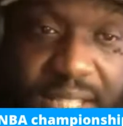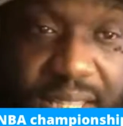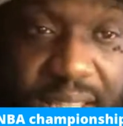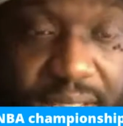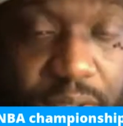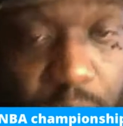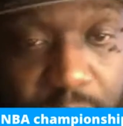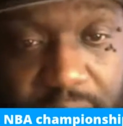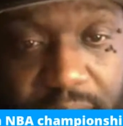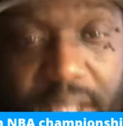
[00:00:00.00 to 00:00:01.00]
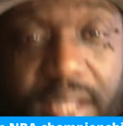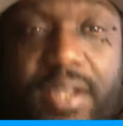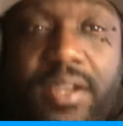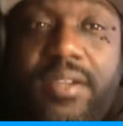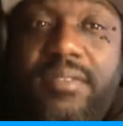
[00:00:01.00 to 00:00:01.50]
like the one
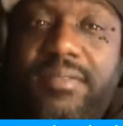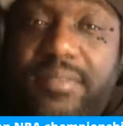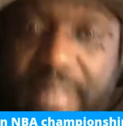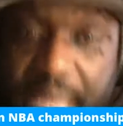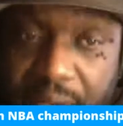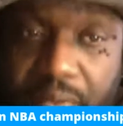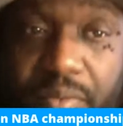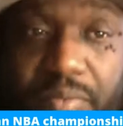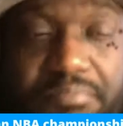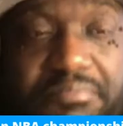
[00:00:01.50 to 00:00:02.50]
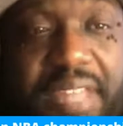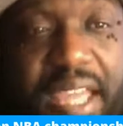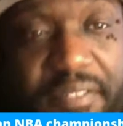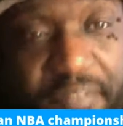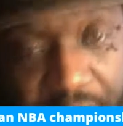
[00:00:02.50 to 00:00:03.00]
that they
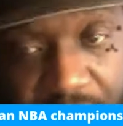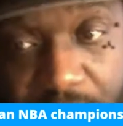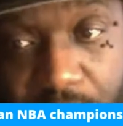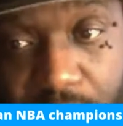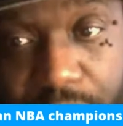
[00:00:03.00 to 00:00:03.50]
follow.